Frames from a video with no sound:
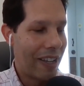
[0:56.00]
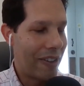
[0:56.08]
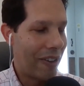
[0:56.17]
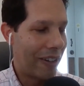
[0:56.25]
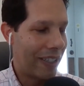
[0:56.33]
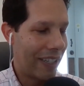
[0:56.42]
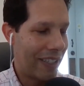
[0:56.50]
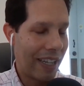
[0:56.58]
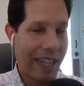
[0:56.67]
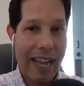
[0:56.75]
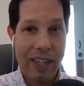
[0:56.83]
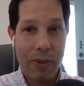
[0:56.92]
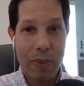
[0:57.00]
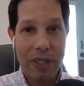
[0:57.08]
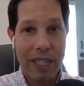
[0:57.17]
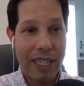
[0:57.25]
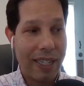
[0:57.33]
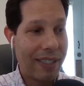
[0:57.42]
your artistic
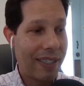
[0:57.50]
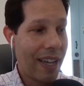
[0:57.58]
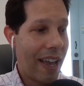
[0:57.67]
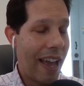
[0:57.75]
expertise.